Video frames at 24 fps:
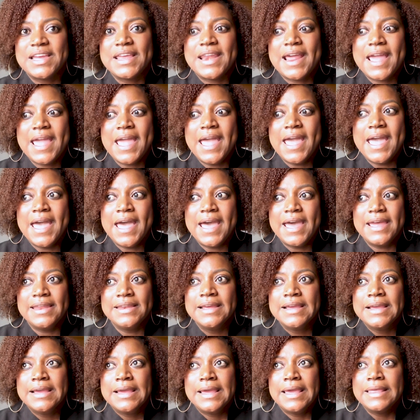and I had
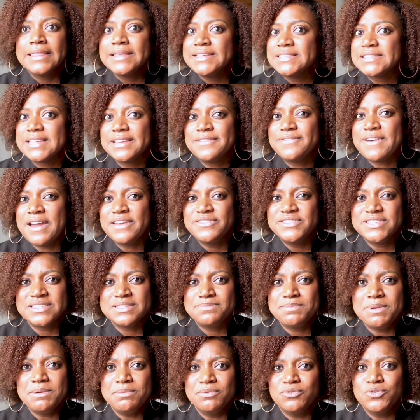at least like
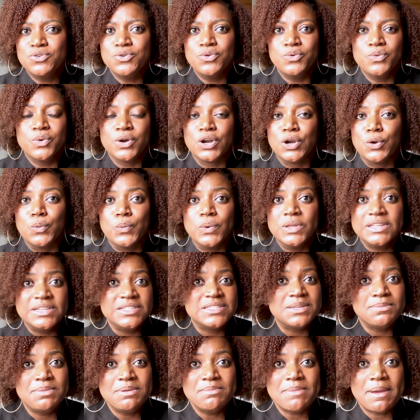5-6 people who were willing
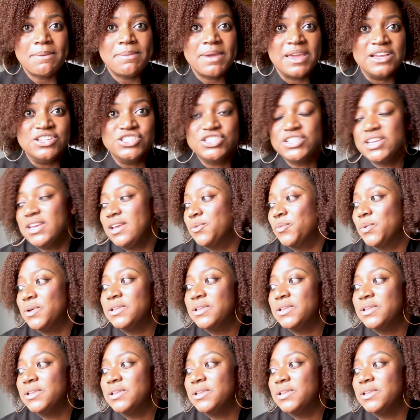to be my patient,